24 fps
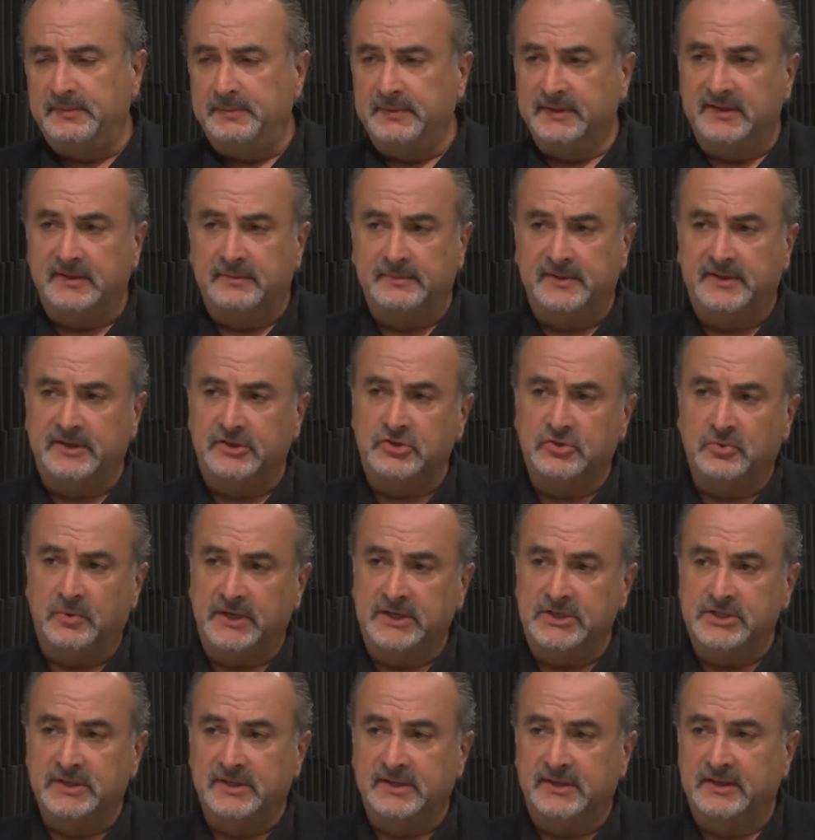been some
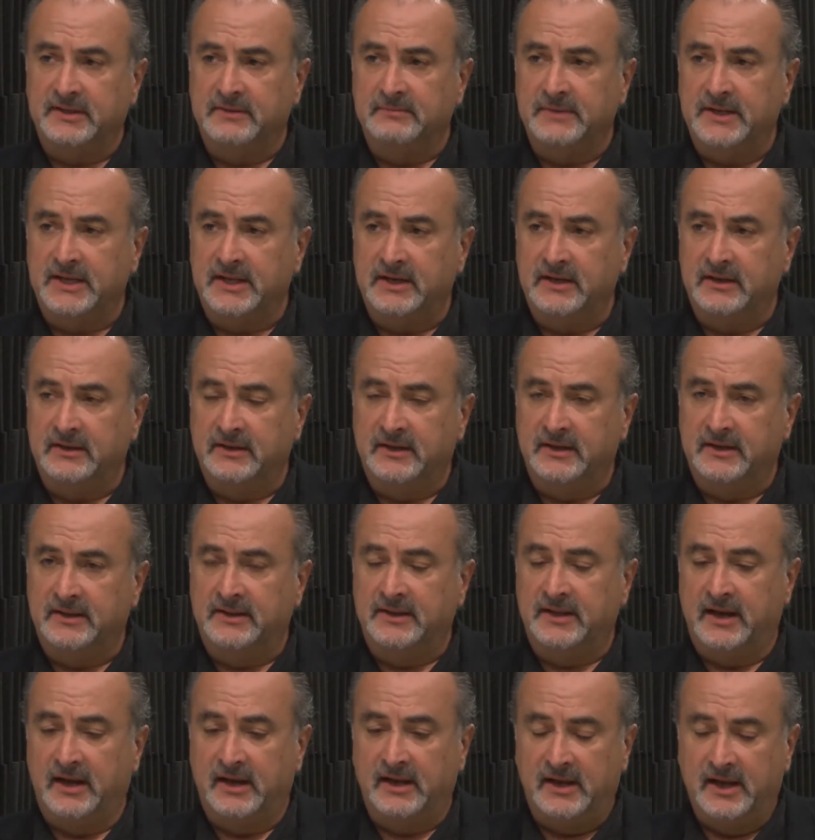situations in the media
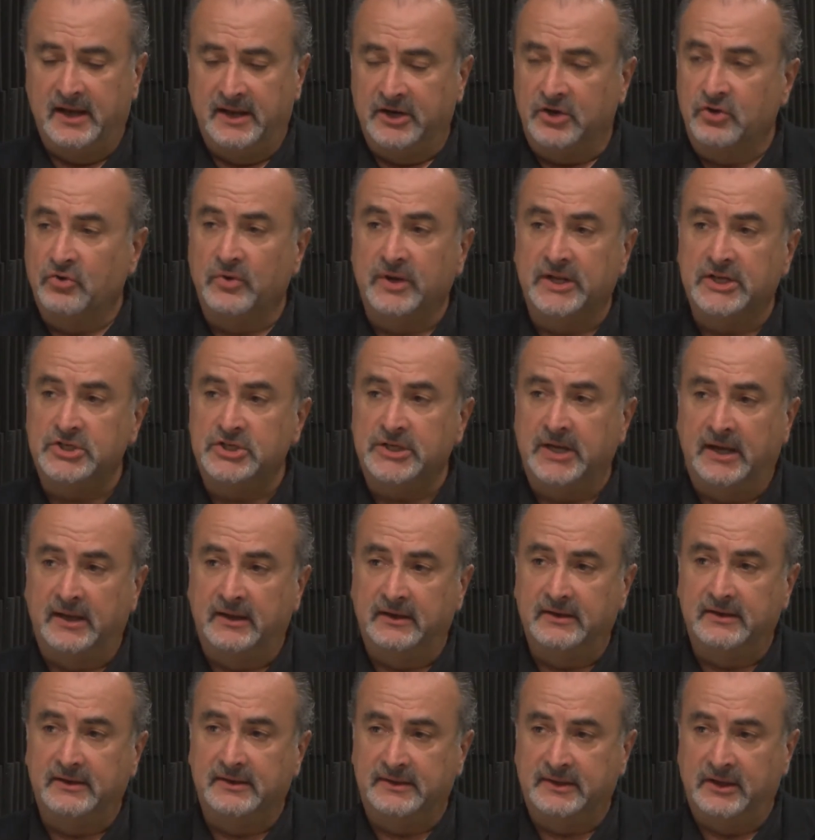that I kind of cringe
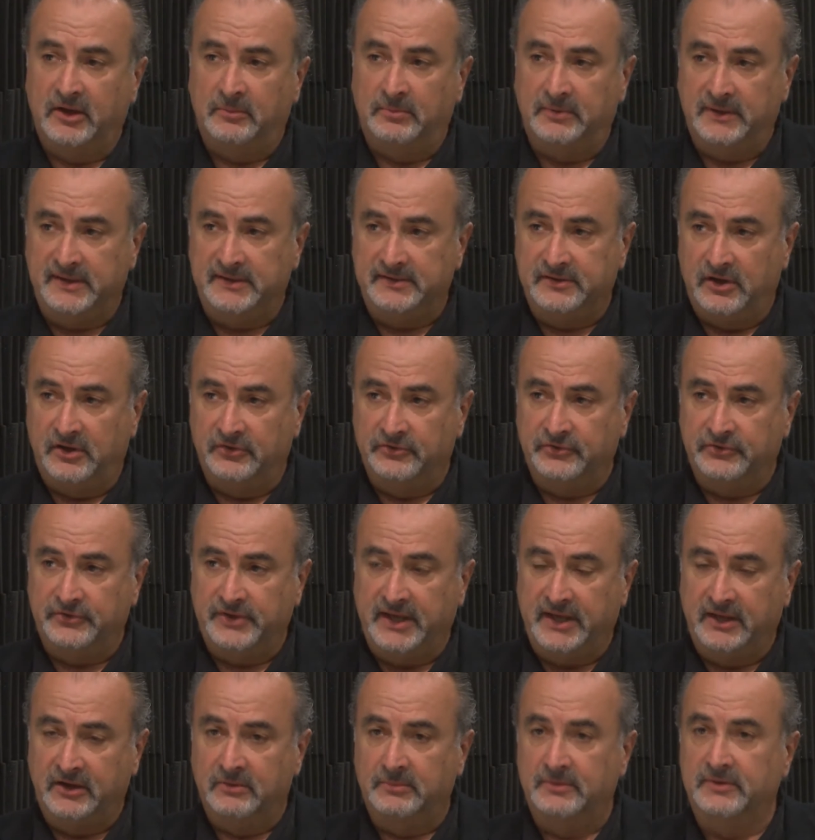at as to how police officers handle,